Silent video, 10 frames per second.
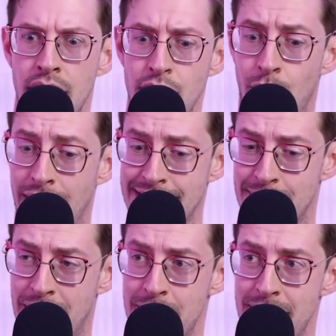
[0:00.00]
You
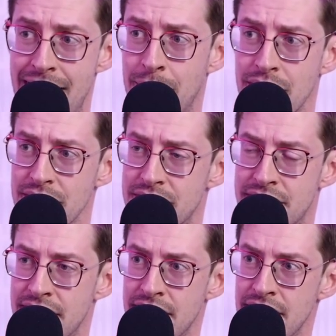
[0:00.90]
asked about
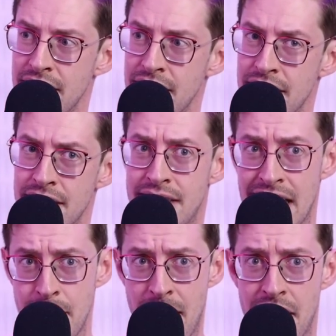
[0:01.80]
mammals.
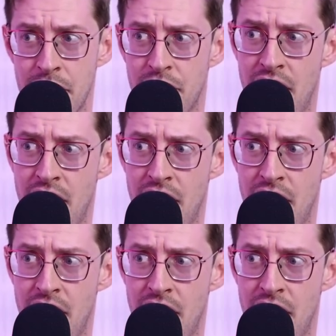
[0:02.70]
Take him out of the